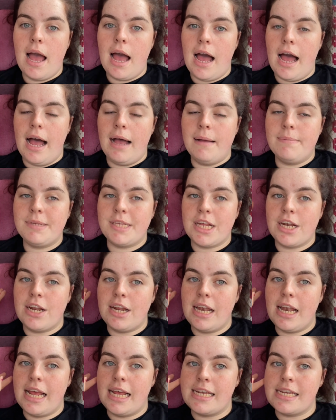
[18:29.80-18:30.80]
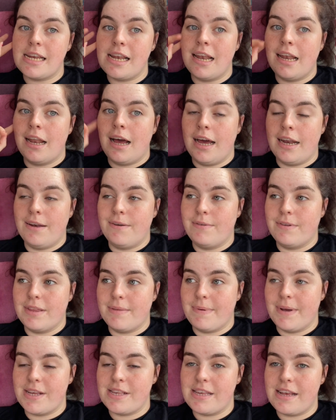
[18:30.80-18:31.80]
Absolutely delighted with
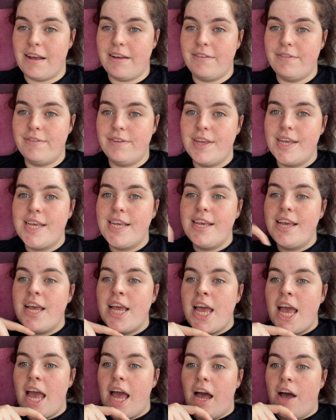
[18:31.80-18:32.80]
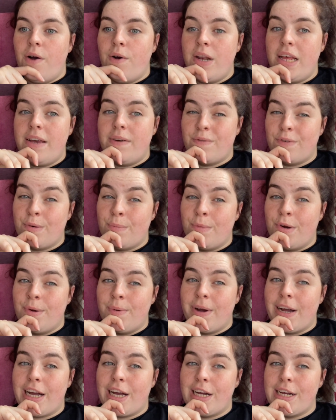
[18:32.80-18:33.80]
myself only have one more
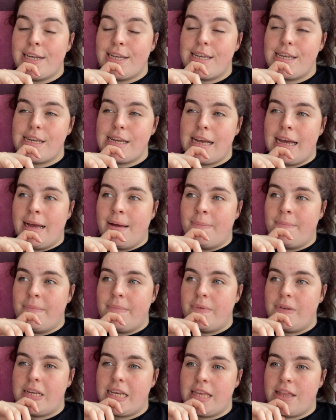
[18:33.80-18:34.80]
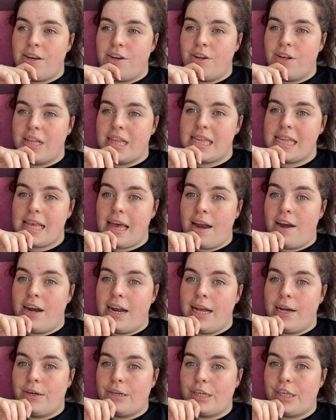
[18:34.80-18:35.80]
workout. Um, to either do on
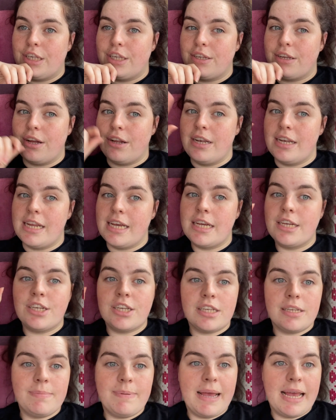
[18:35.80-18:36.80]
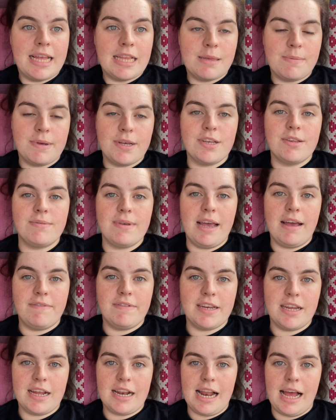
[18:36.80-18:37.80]
Saturday or Sunday. It just depends because we have
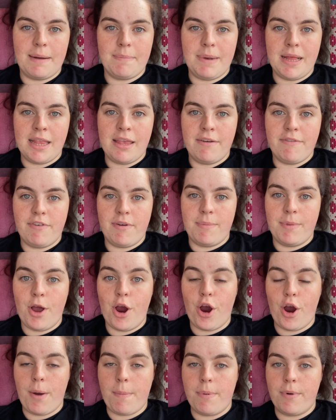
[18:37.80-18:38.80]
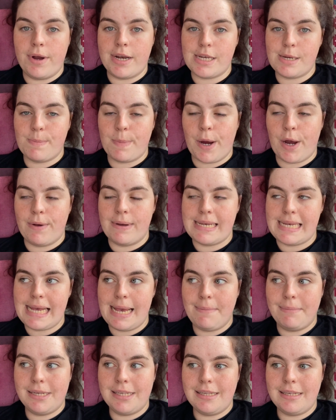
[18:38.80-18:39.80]
to collect Linya from the airport tomorrow at
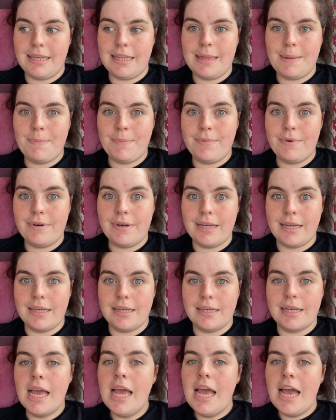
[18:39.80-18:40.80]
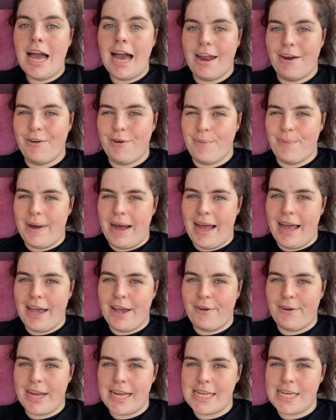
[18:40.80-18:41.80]
10 past 8 in the morning. I don't know why I
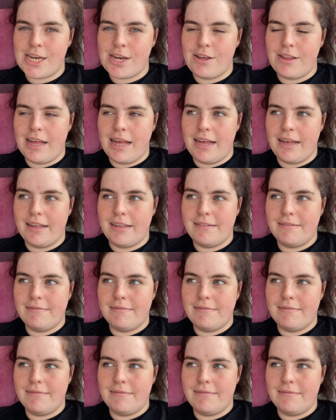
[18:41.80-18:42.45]
agreed to do that.